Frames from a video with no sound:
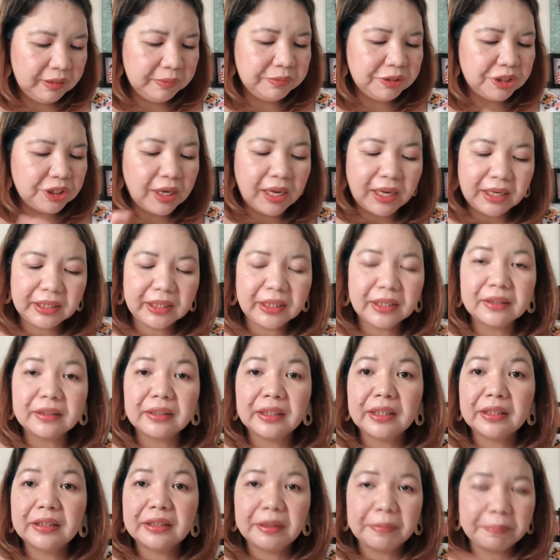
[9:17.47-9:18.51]
jacket
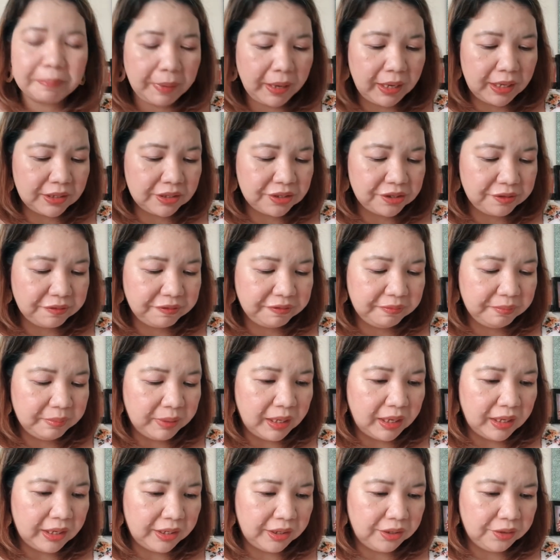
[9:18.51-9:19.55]
and the pants of
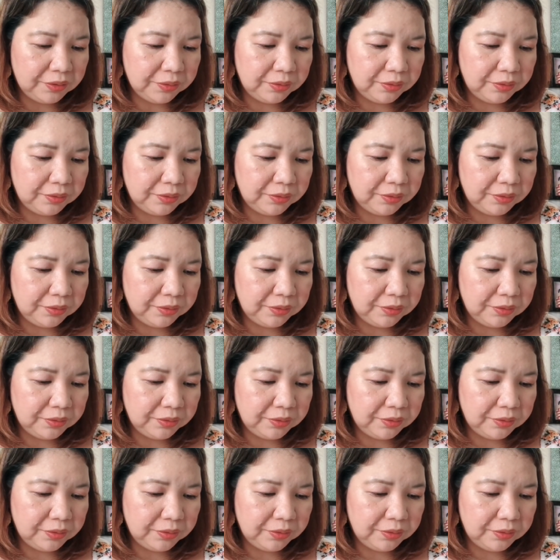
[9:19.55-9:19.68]
BAYO.